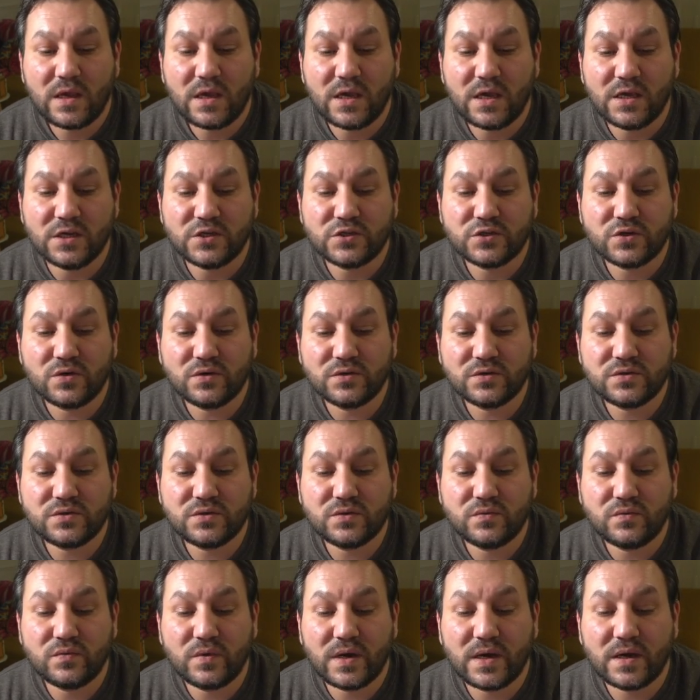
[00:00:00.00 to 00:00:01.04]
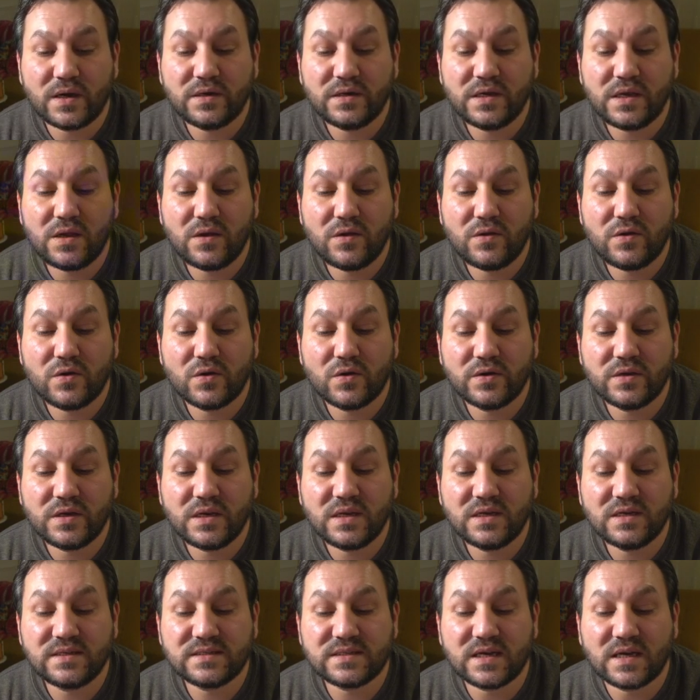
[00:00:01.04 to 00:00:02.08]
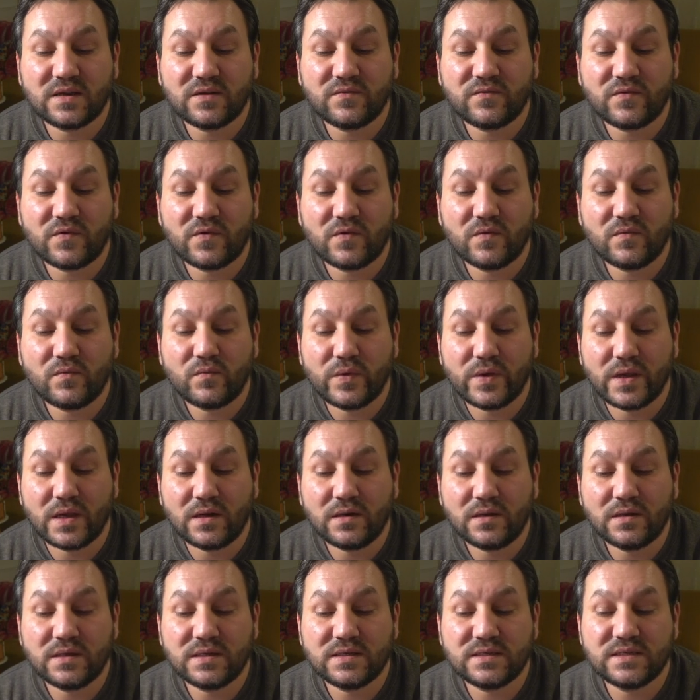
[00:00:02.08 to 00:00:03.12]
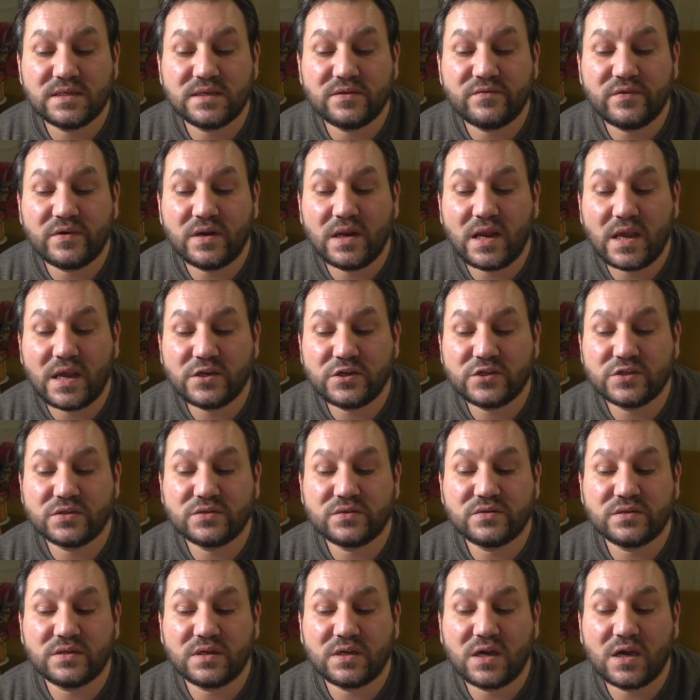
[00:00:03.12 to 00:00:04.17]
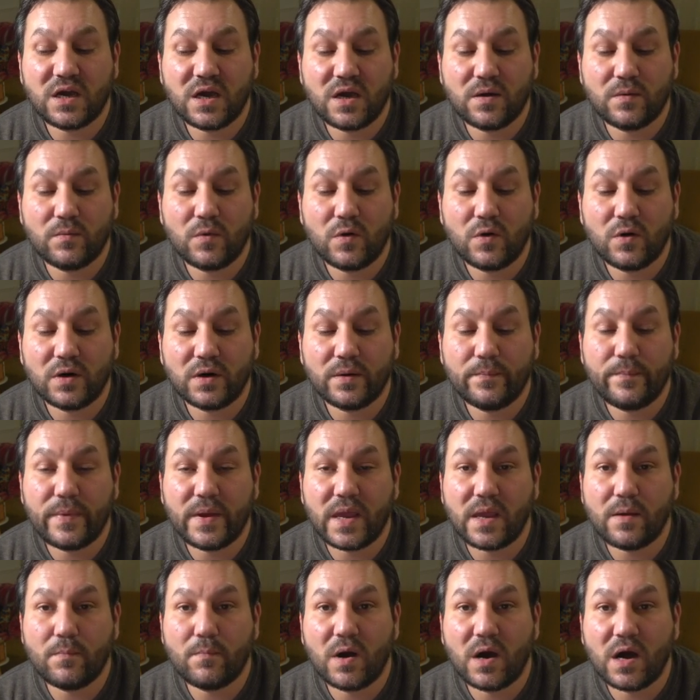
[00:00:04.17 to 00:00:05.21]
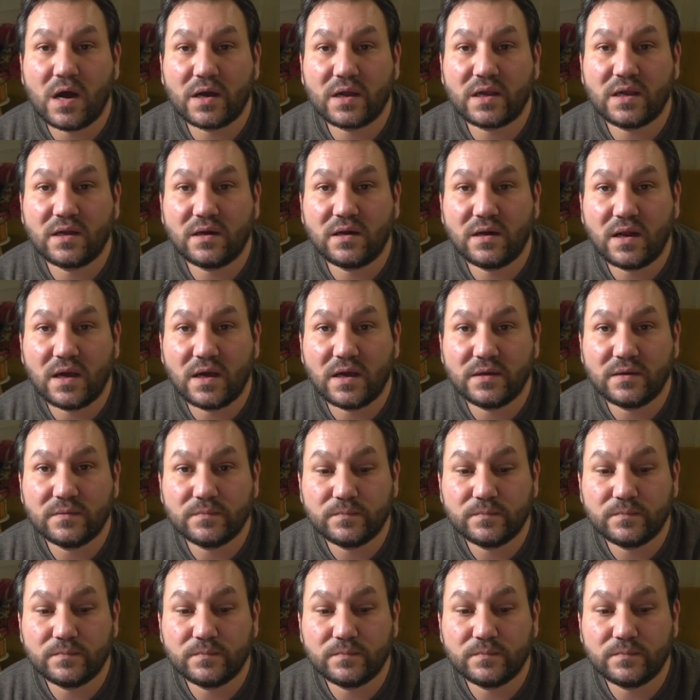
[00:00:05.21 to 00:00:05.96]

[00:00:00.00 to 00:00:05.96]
It shows you where your near side front wheel is in relation to the curb or a bay marking line.